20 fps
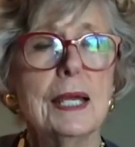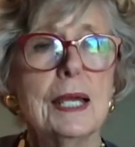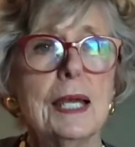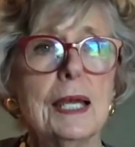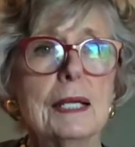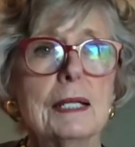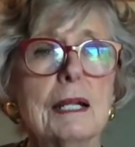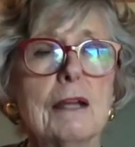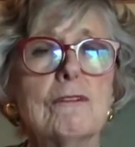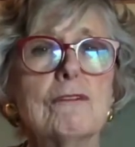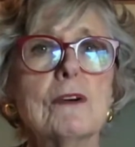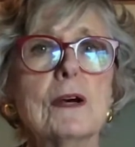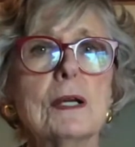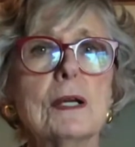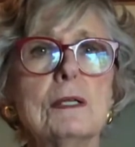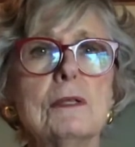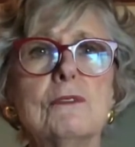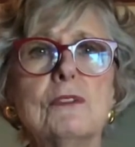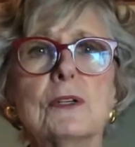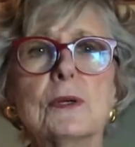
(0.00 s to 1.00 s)
And I find
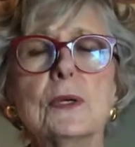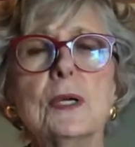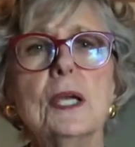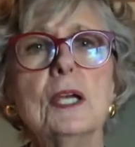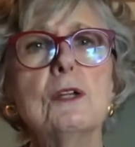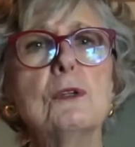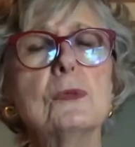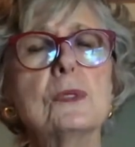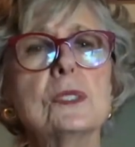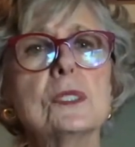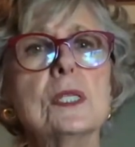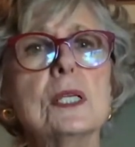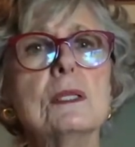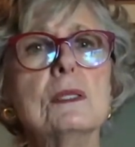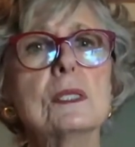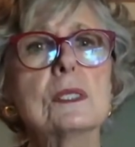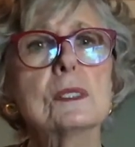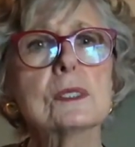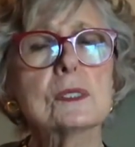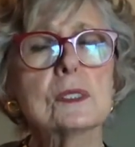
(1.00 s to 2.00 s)
it very interesting
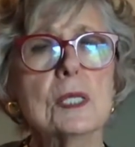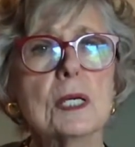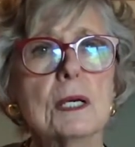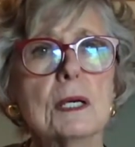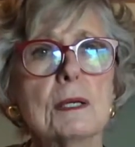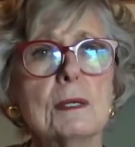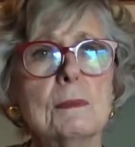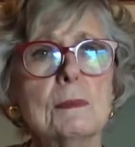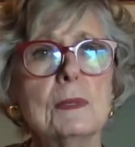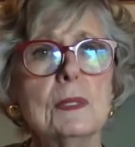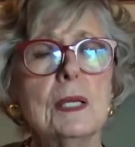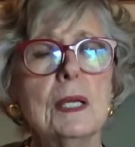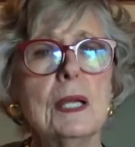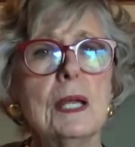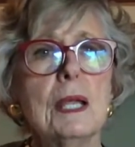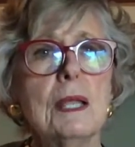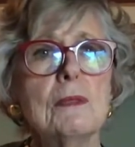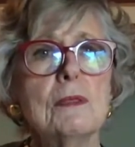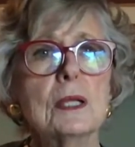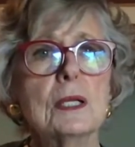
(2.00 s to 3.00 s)
this time
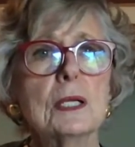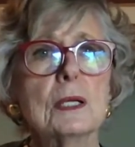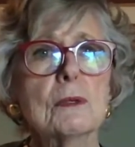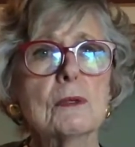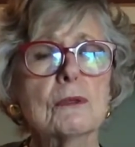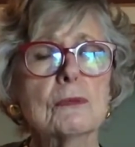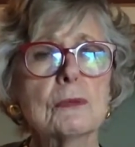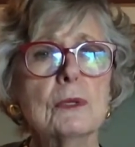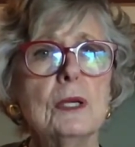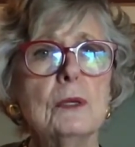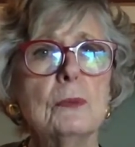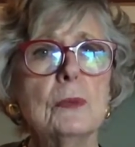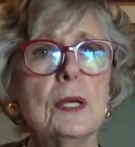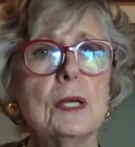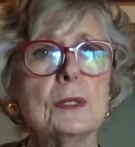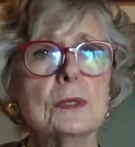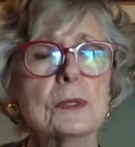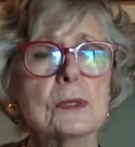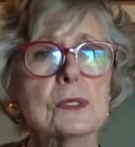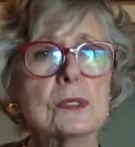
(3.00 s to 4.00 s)
that our three
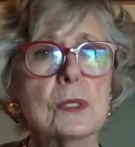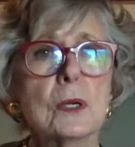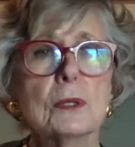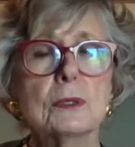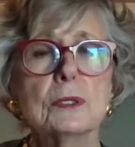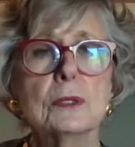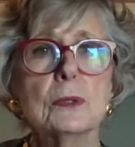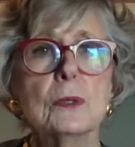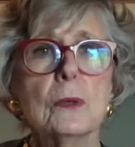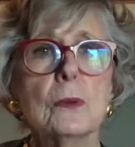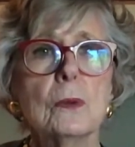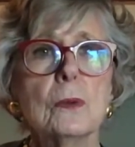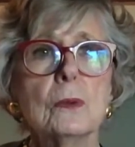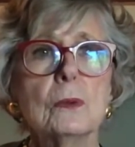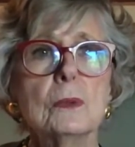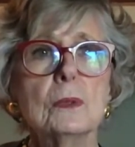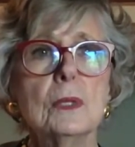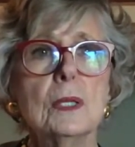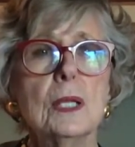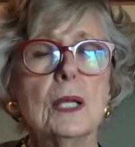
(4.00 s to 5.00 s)
readers on their
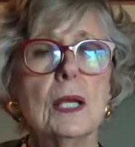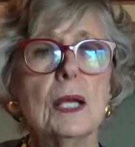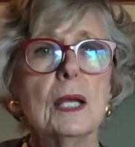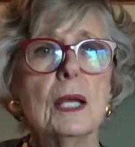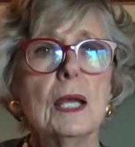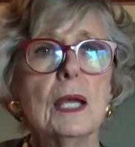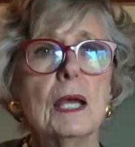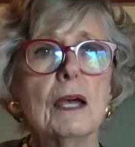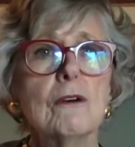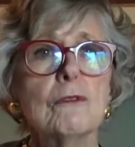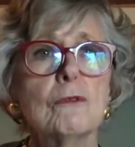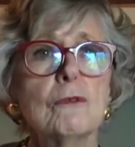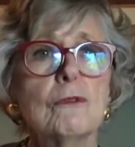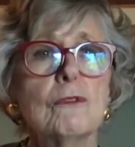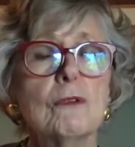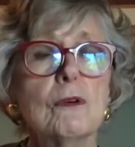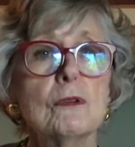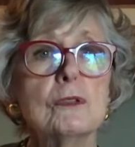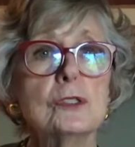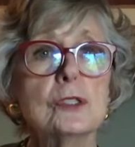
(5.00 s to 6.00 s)
own have
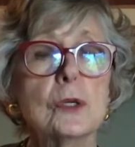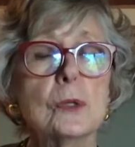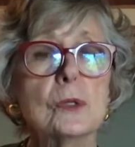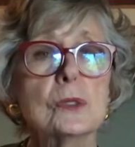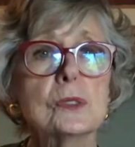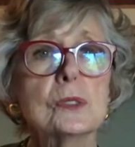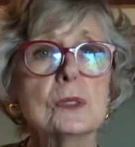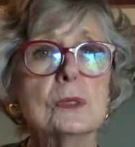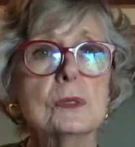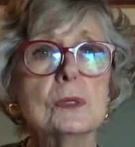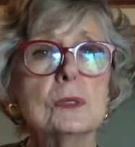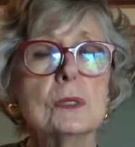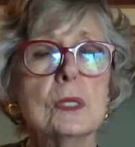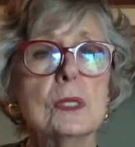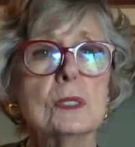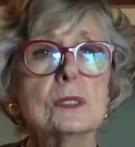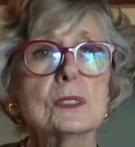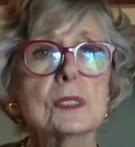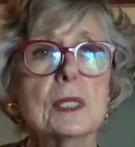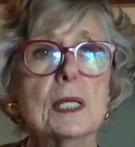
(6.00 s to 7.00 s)
chosen
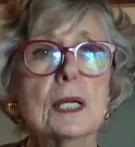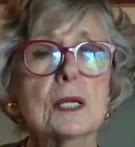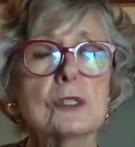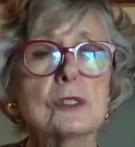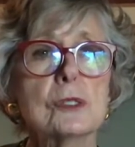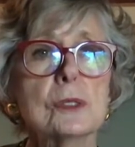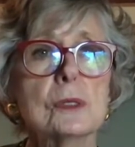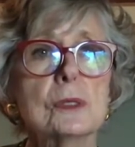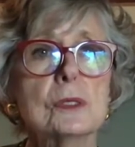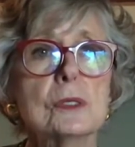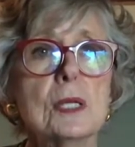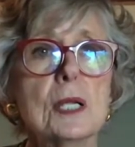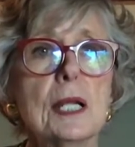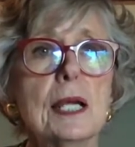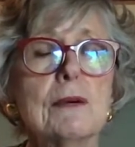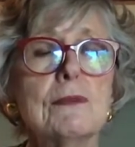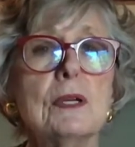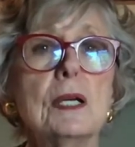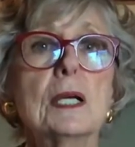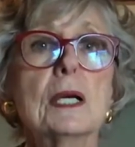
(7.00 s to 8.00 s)
selections that have
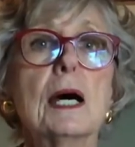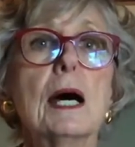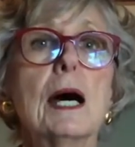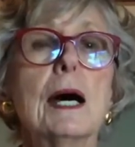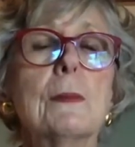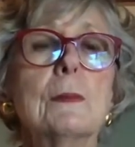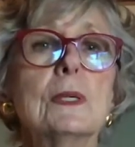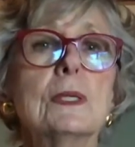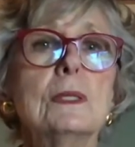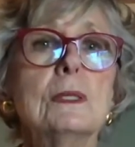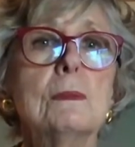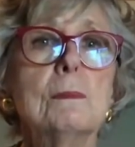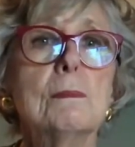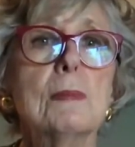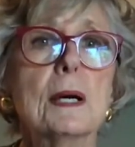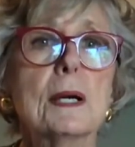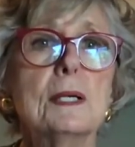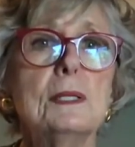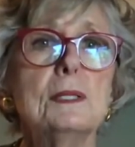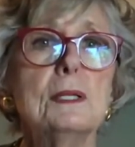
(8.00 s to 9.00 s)
a common
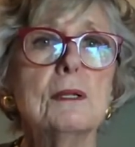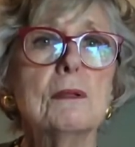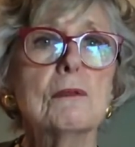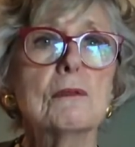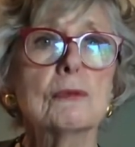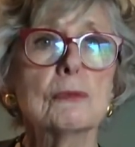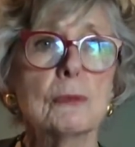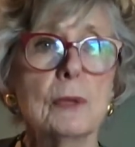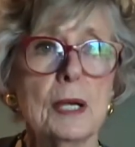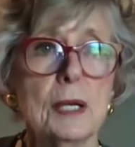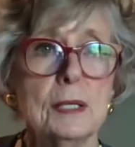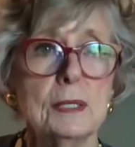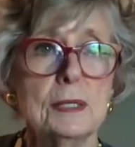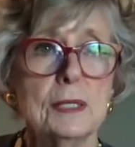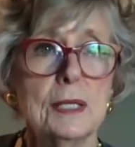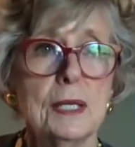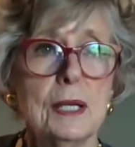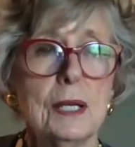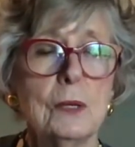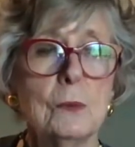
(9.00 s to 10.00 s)
binding thread,
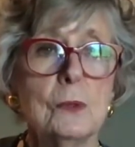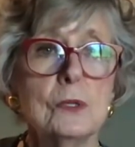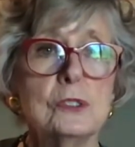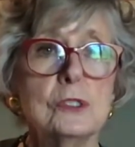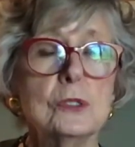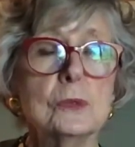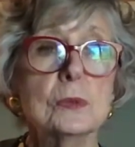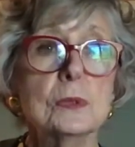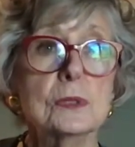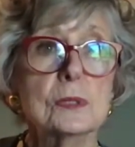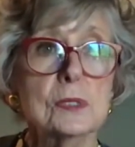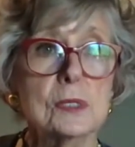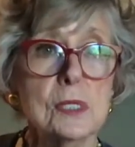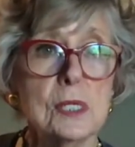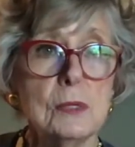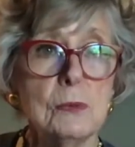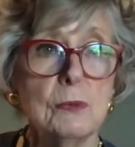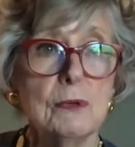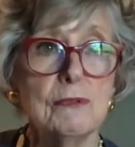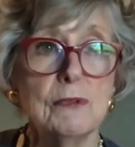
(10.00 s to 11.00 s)
which you will see
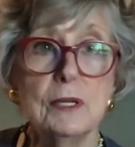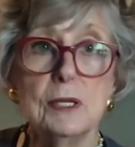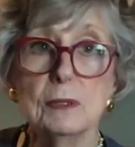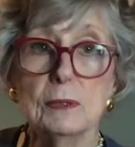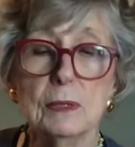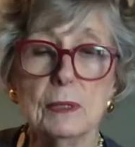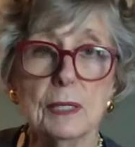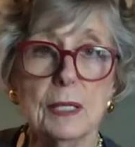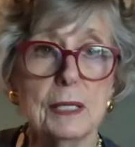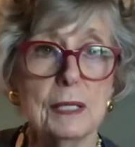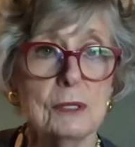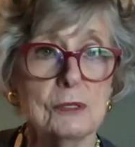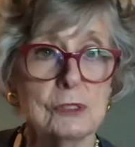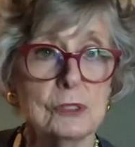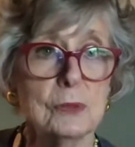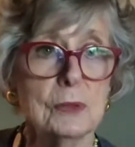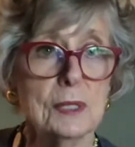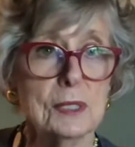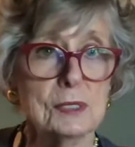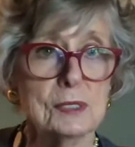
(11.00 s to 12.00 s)
revealed as you
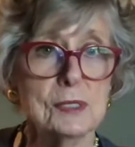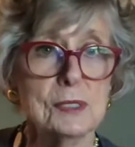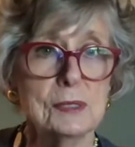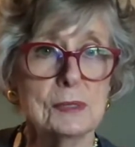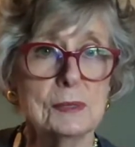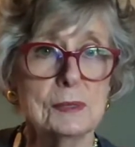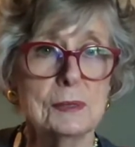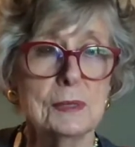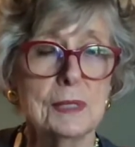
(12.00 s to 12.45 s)
listen.